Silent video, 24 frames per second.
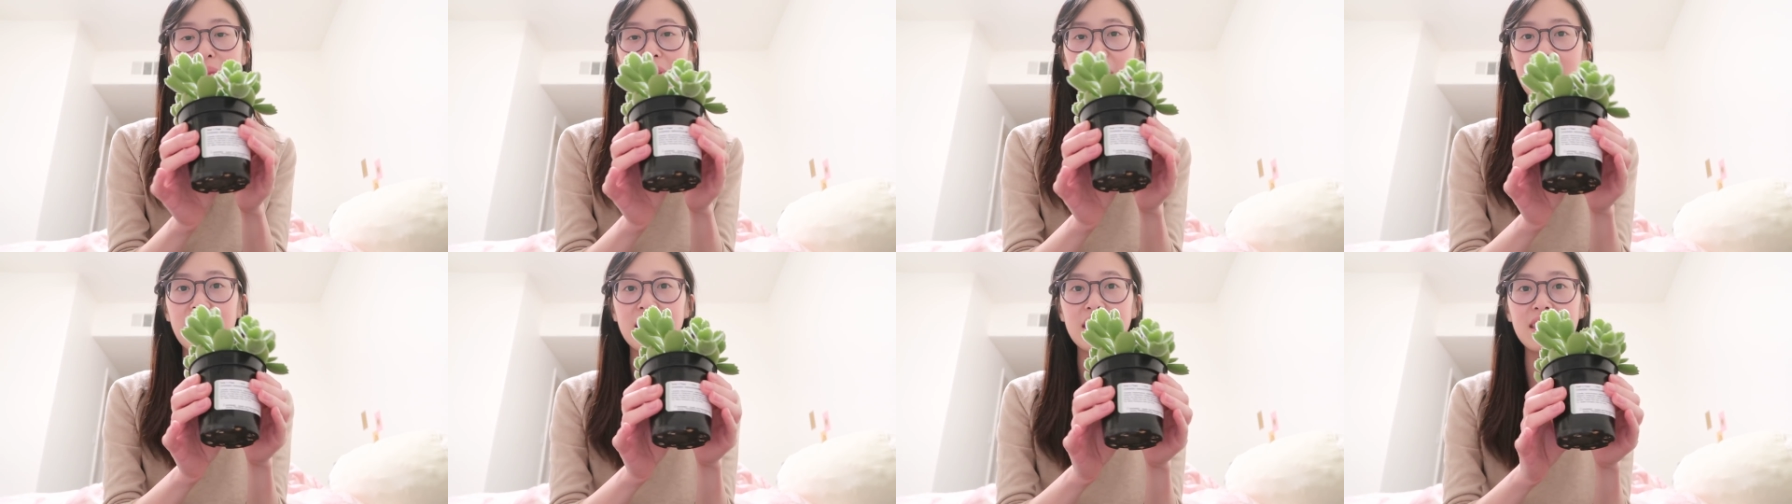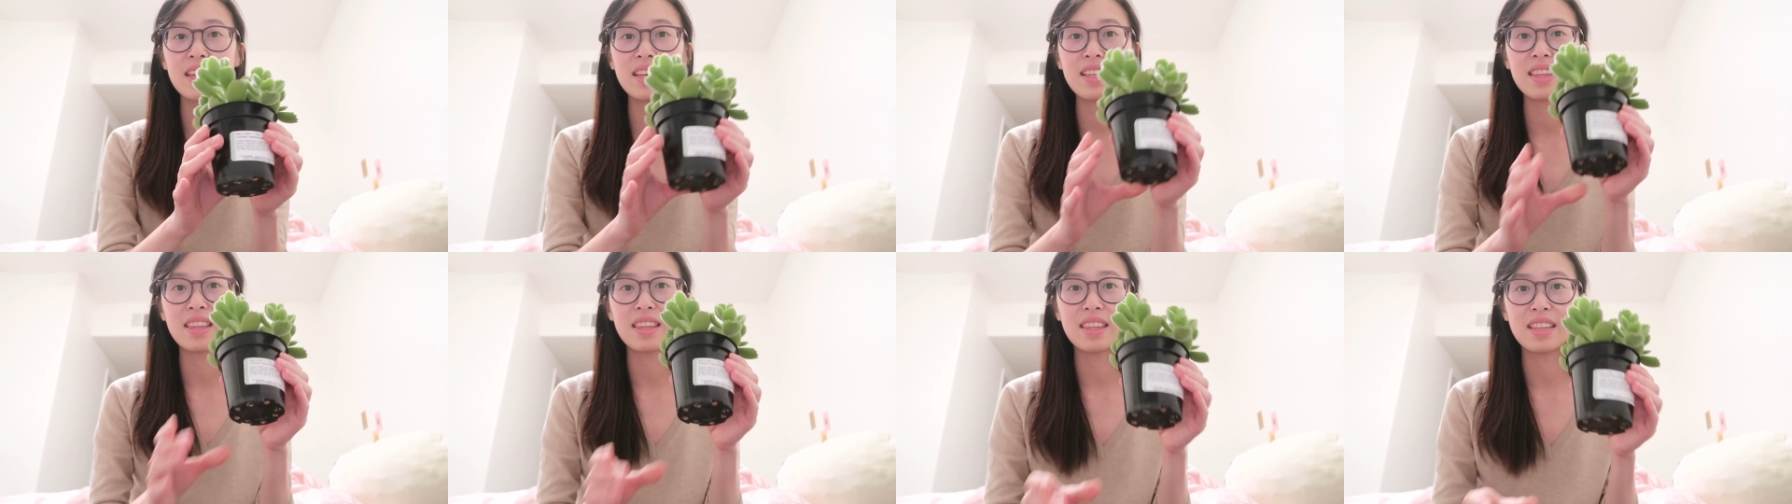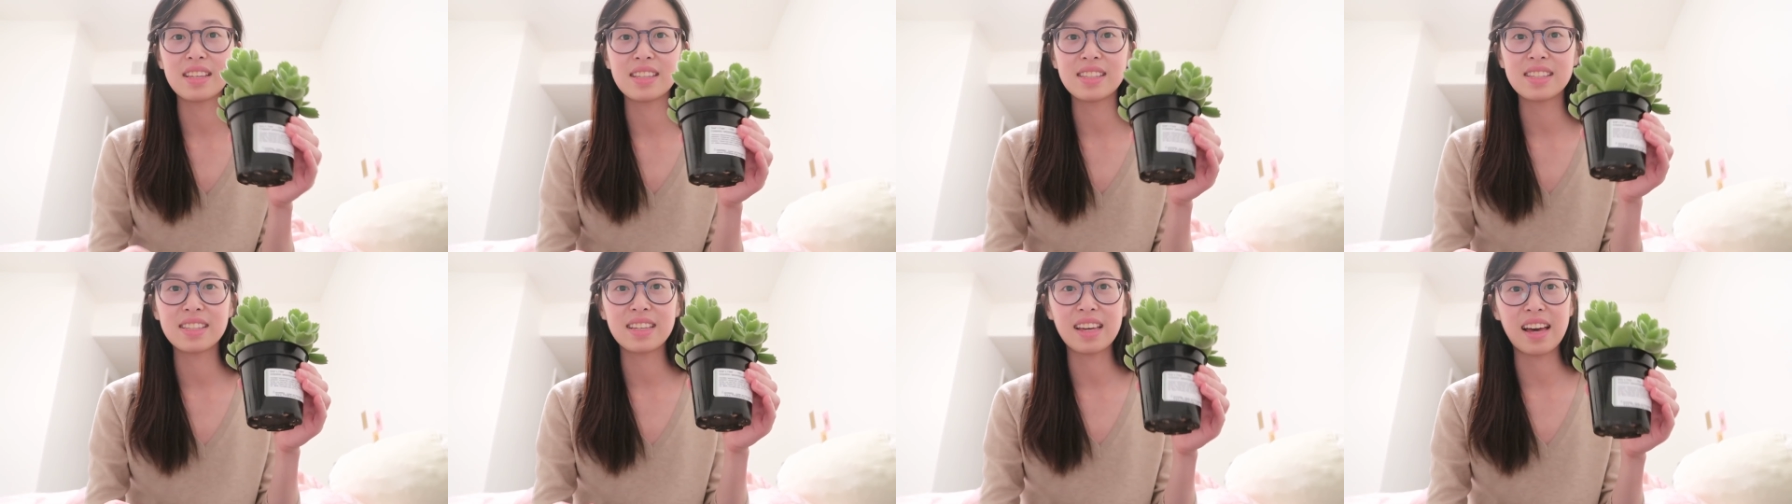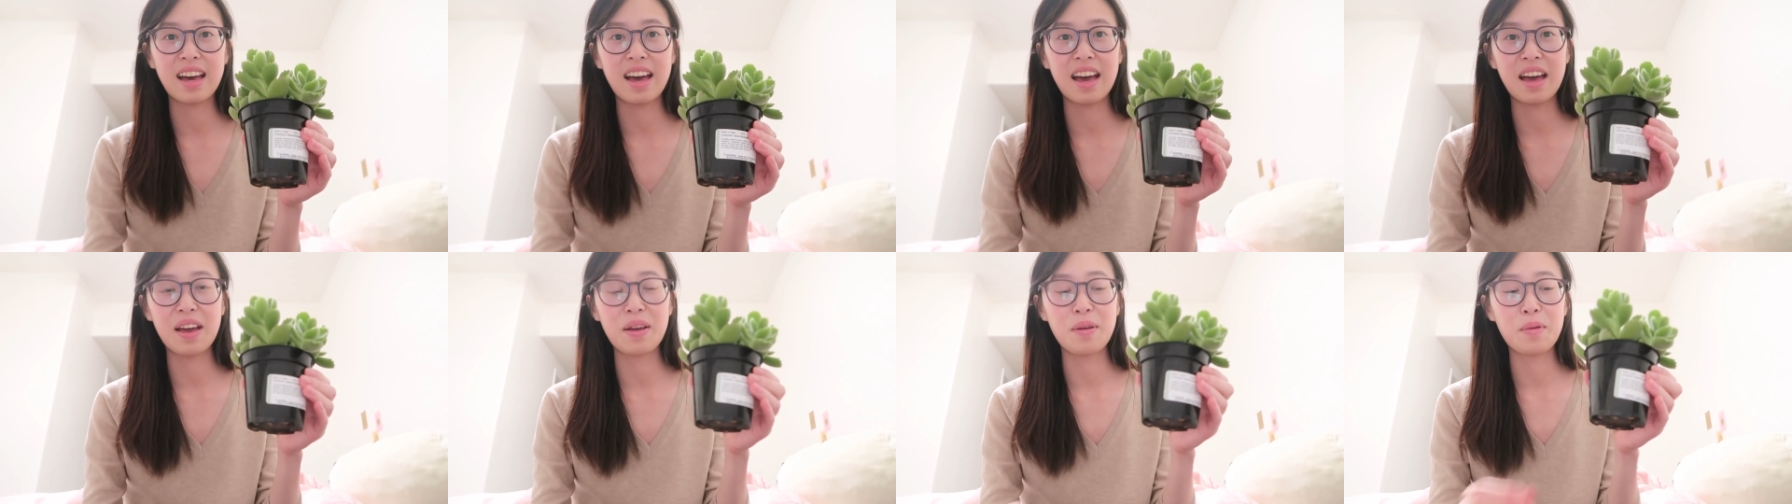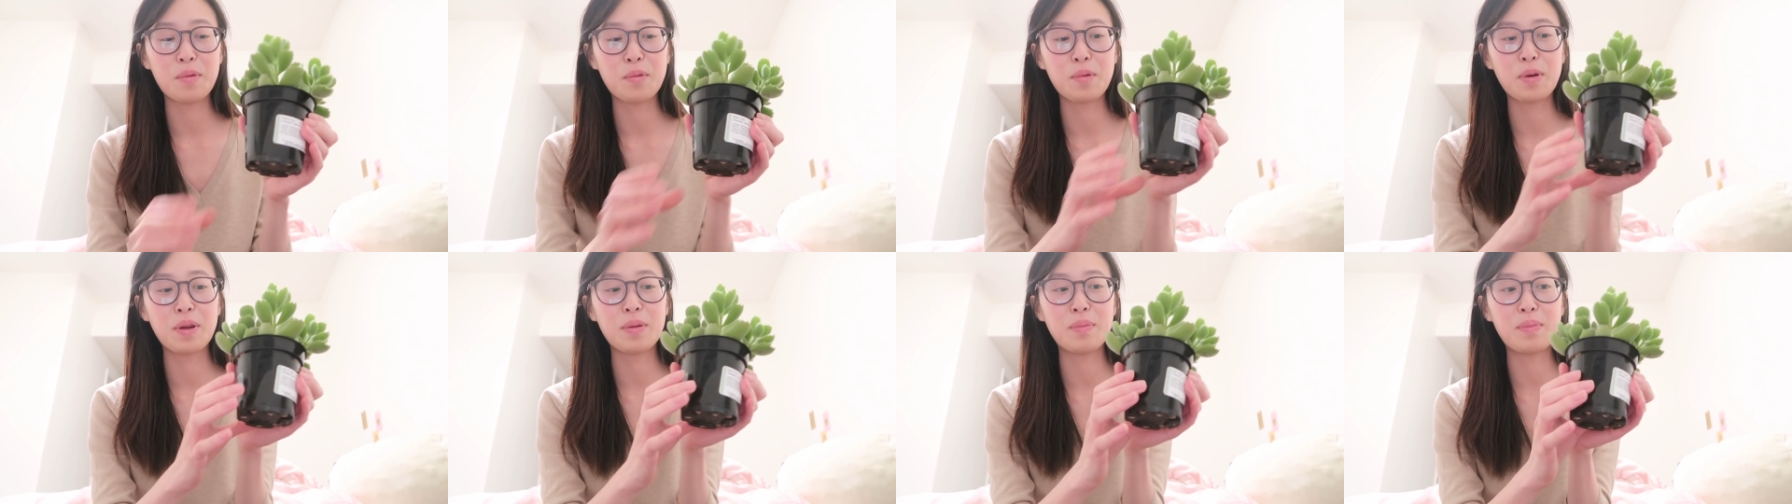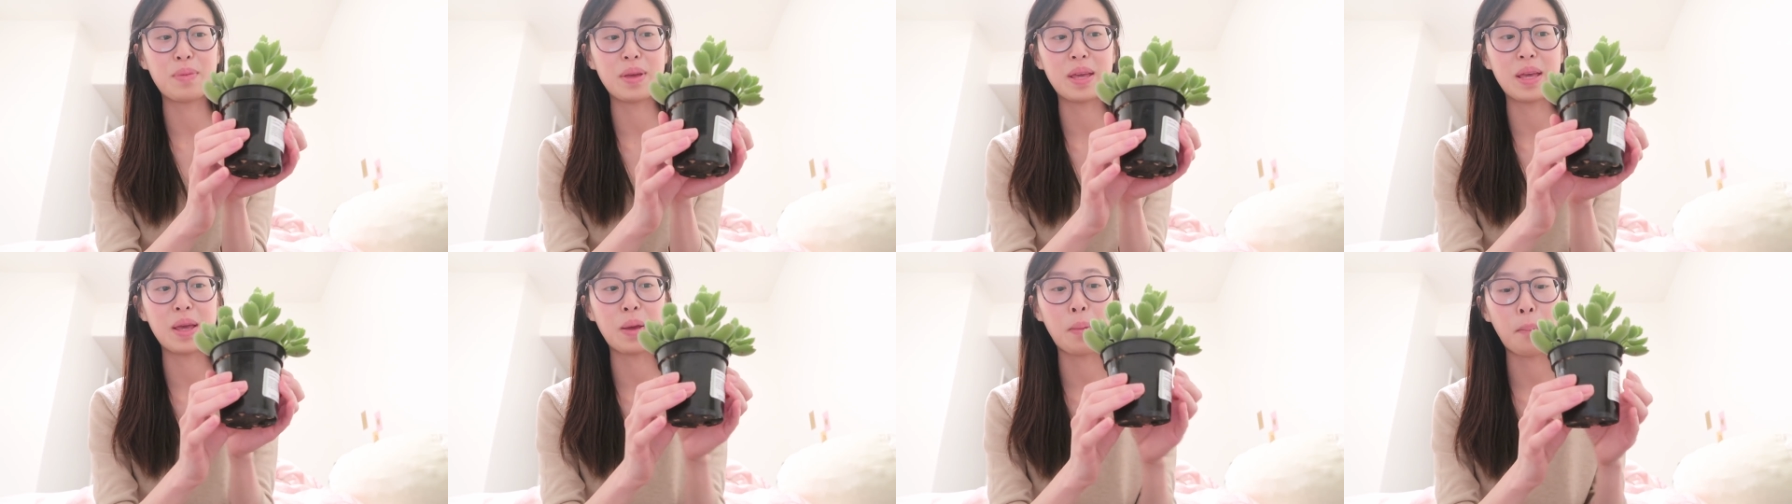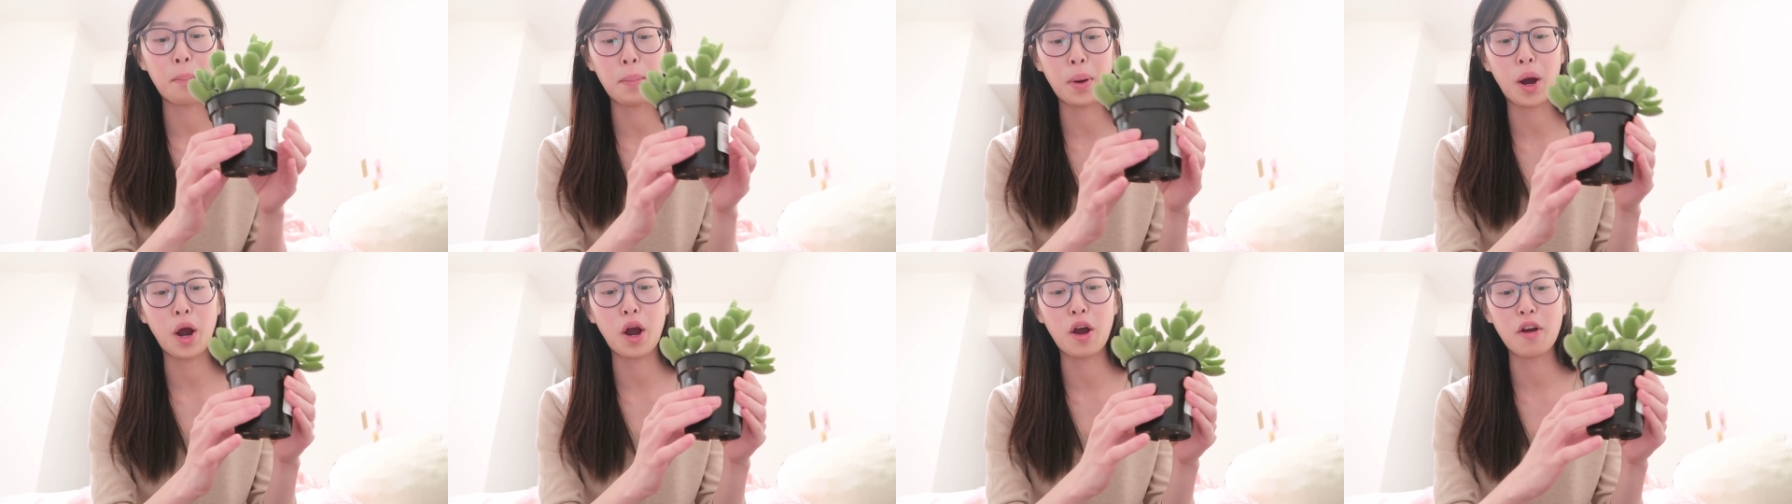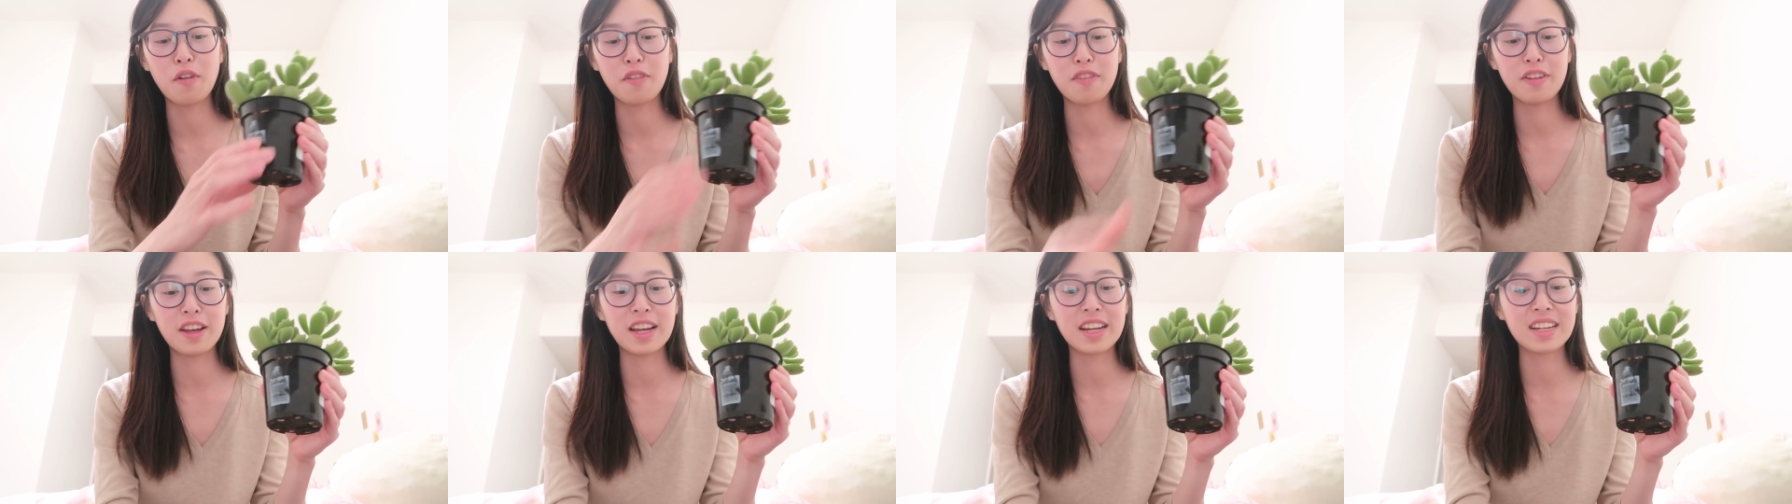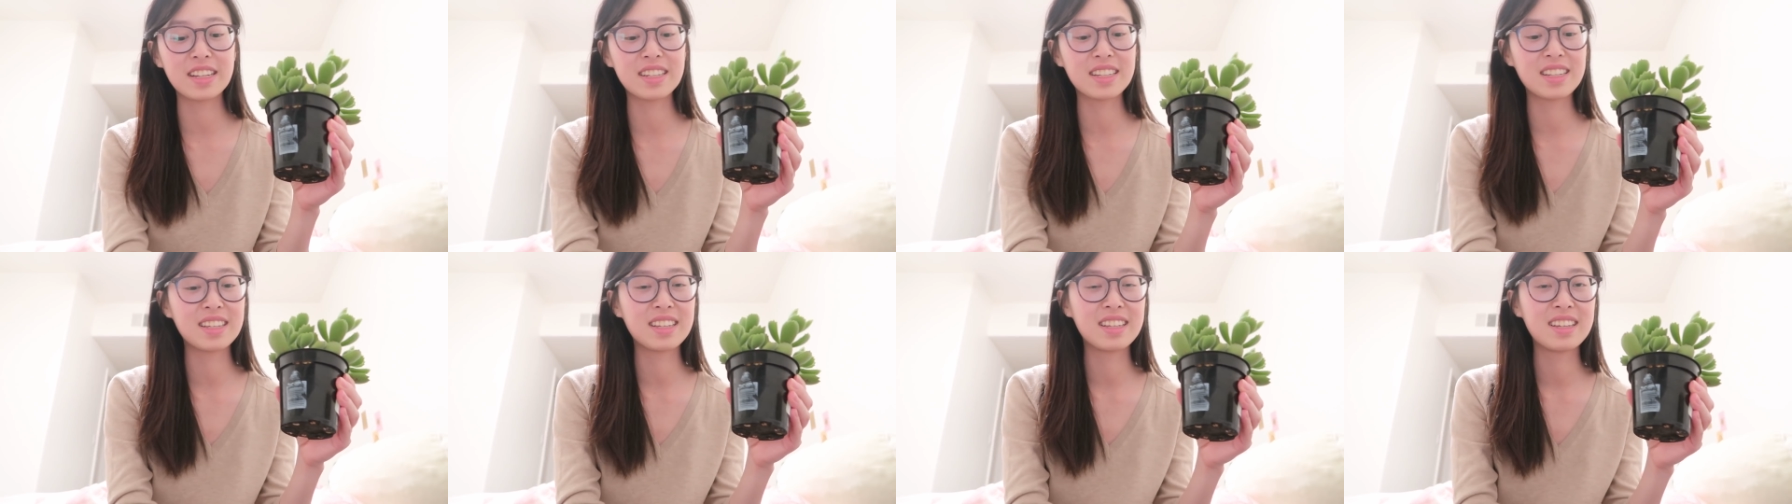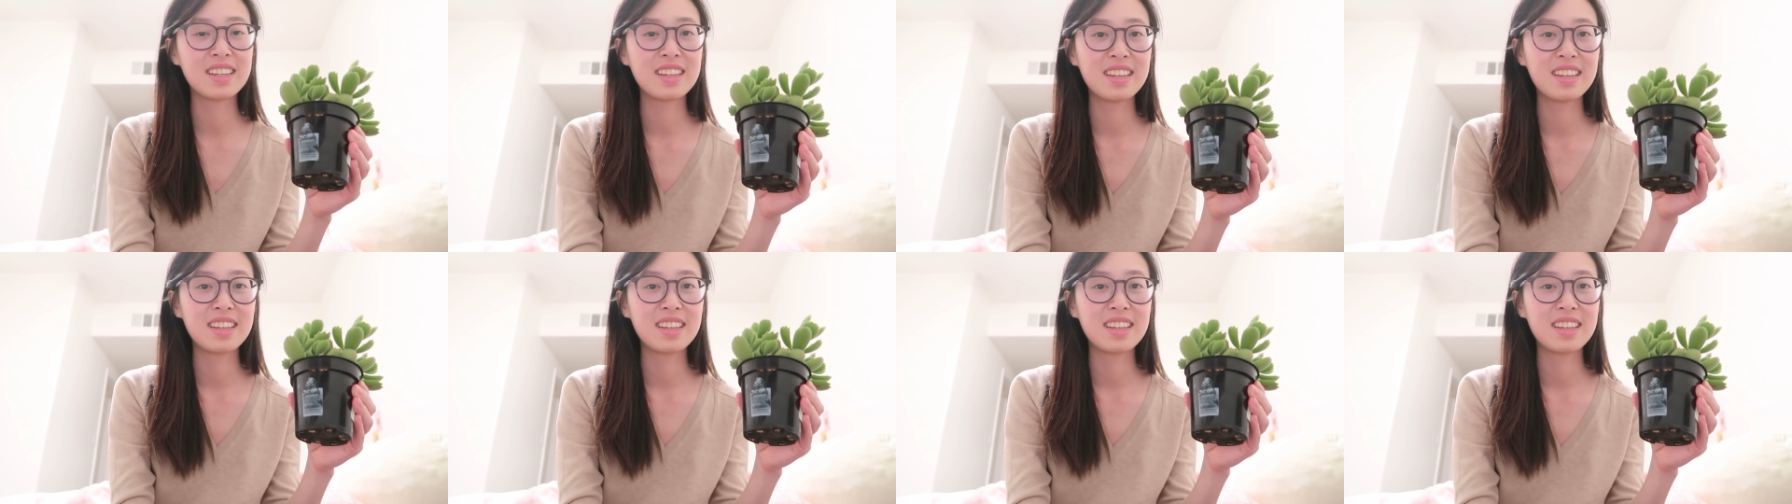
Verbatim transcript: I think this guy would be perfect